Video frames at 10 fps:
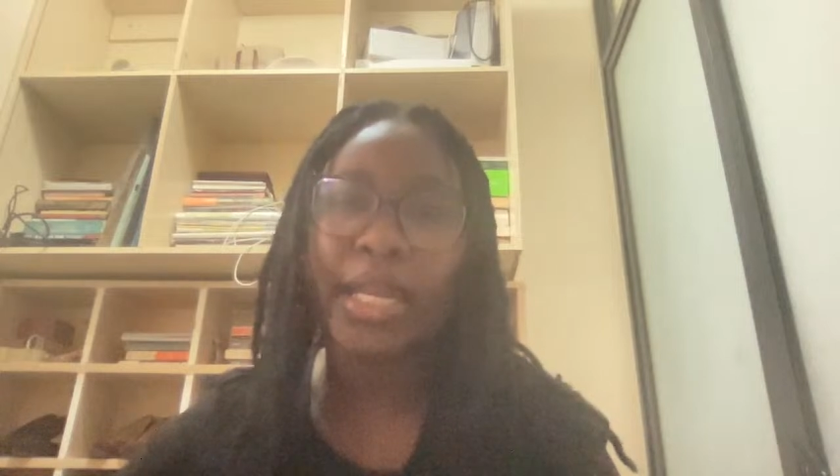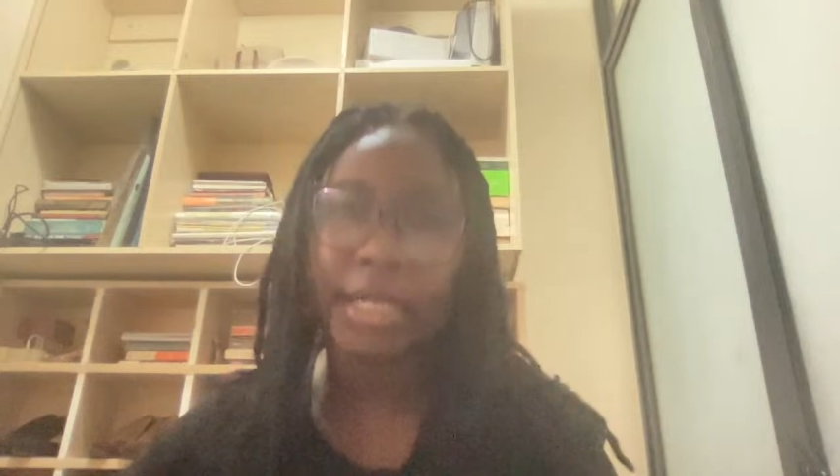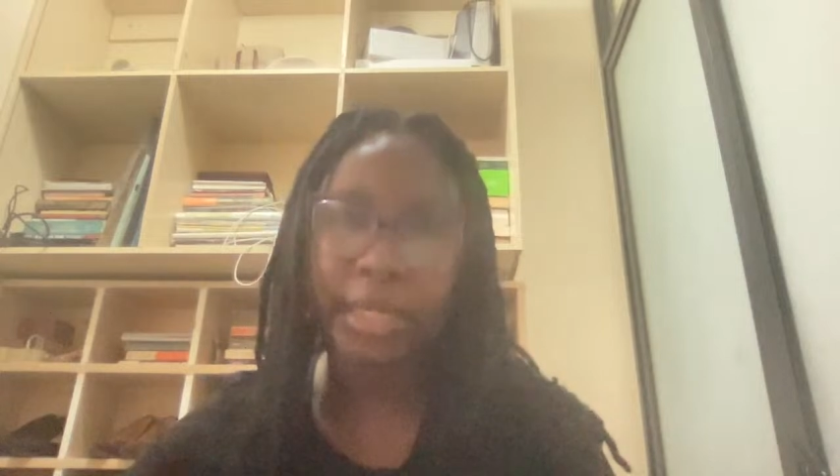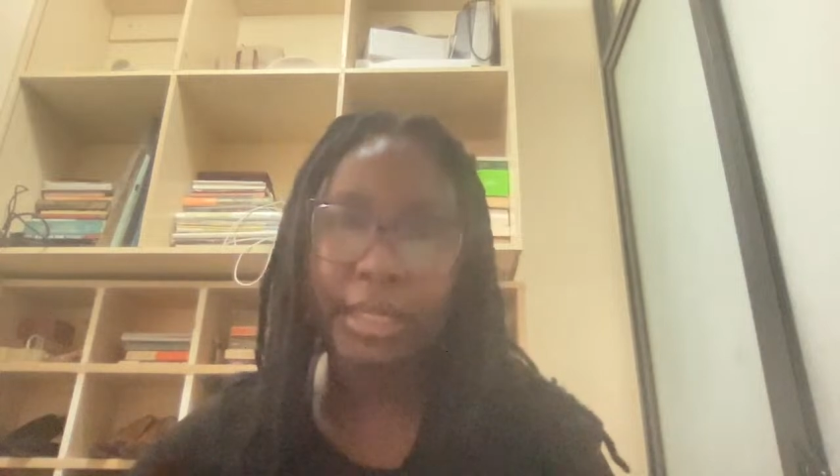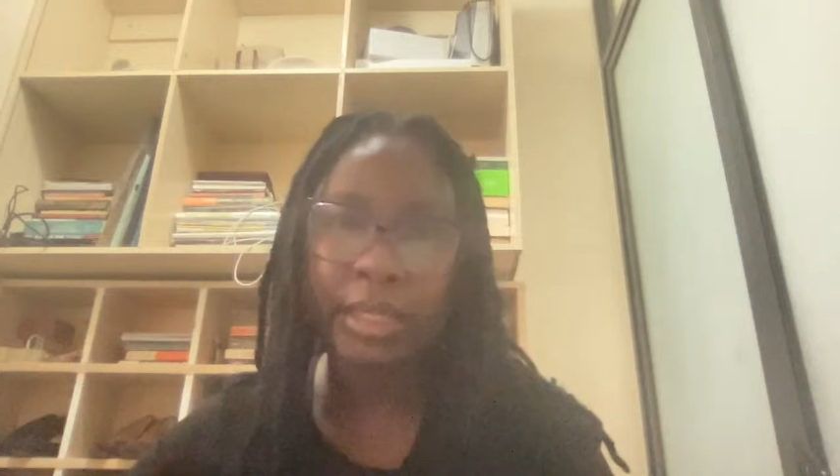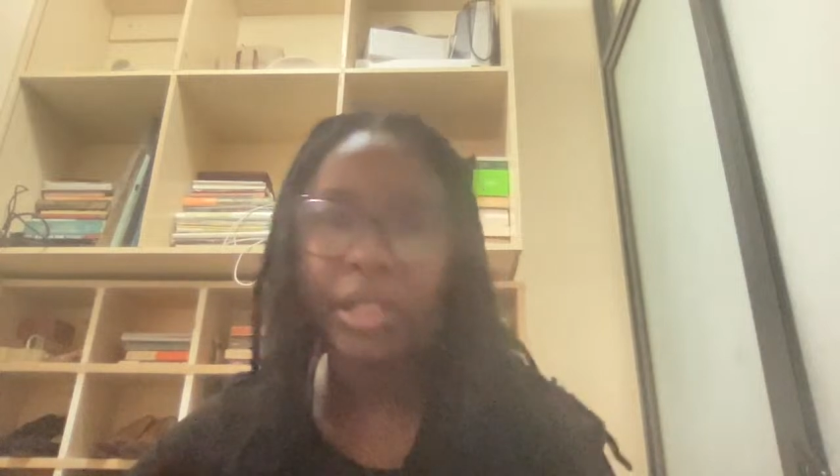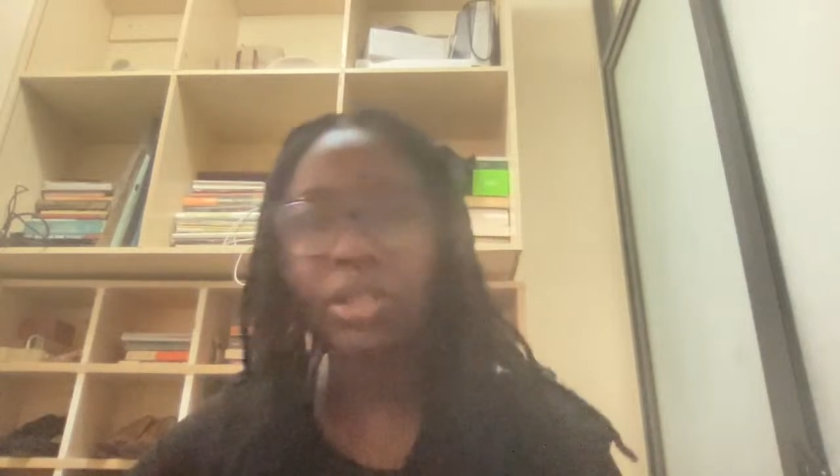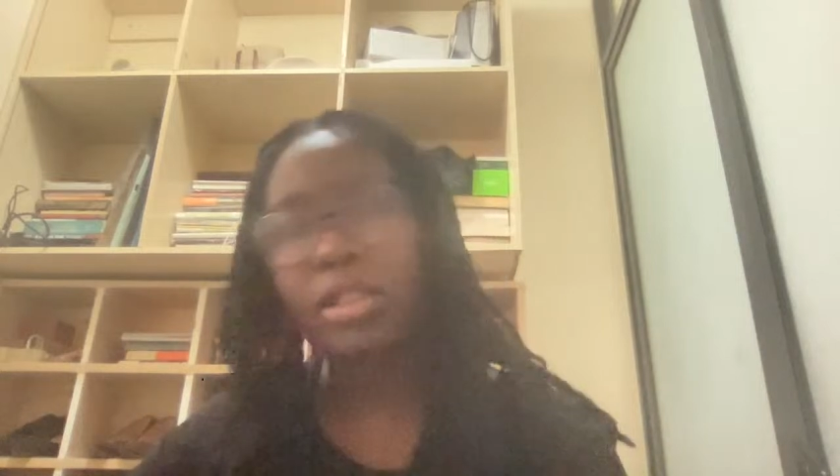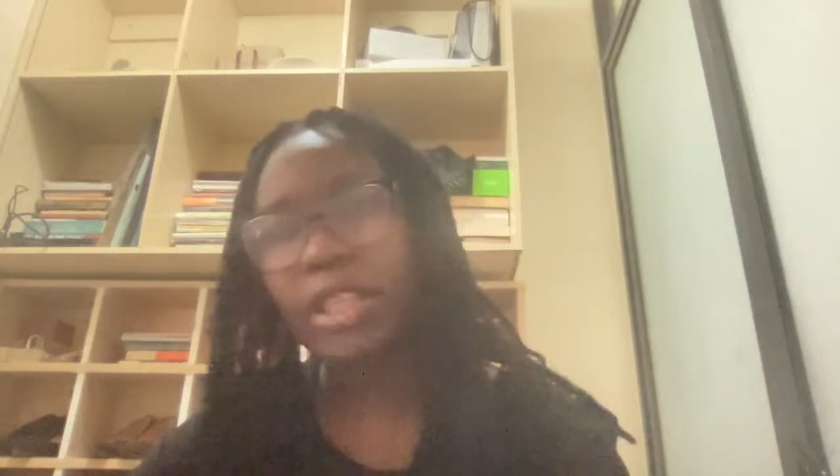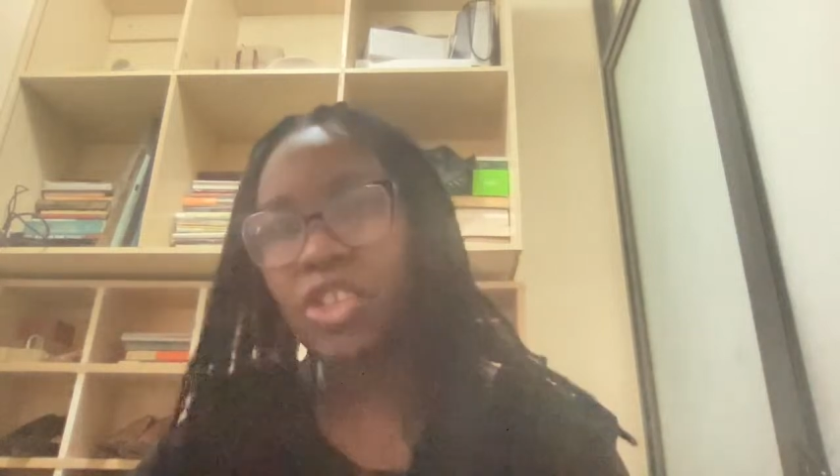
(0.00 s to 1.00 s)

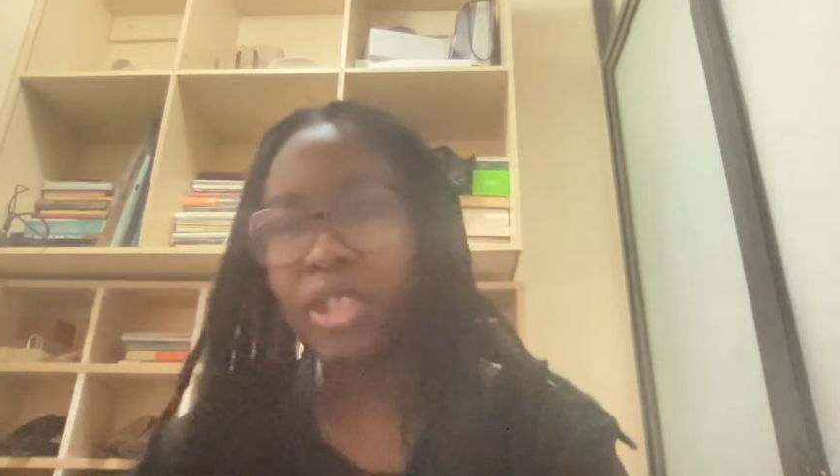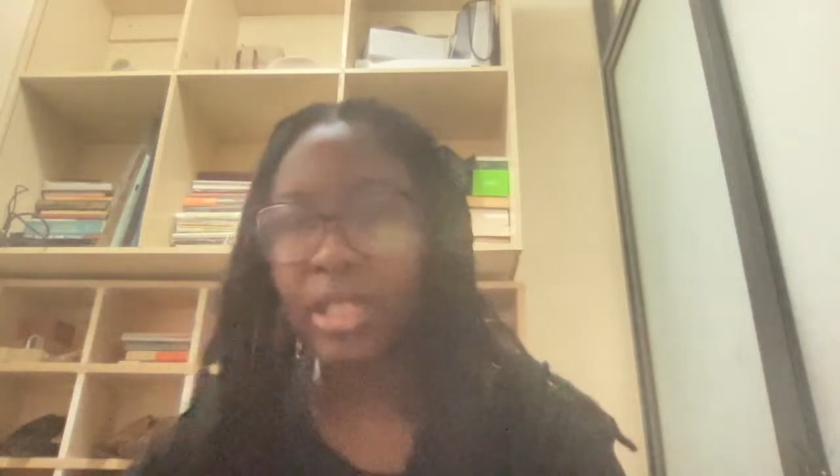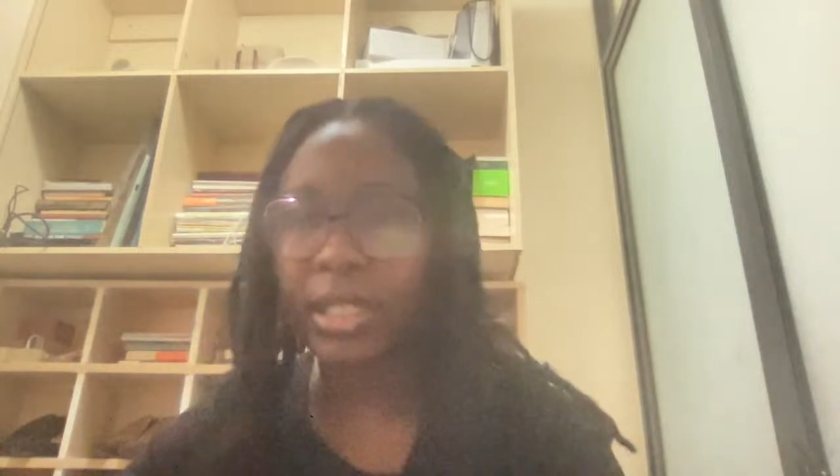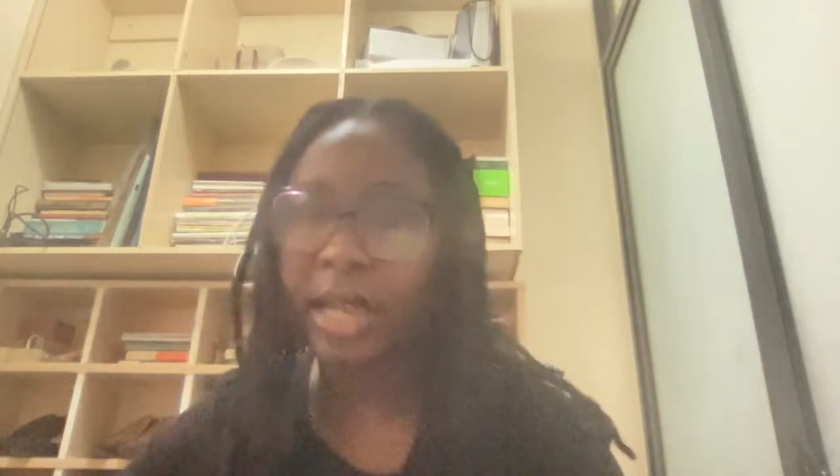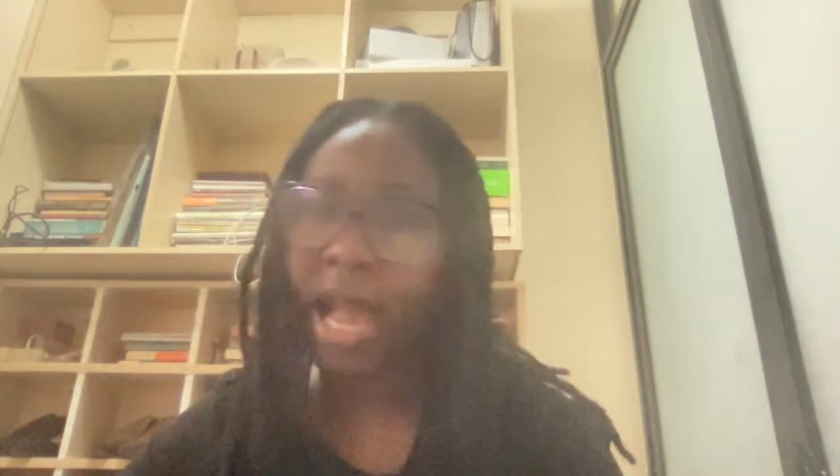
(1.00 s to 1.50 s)
indices such as the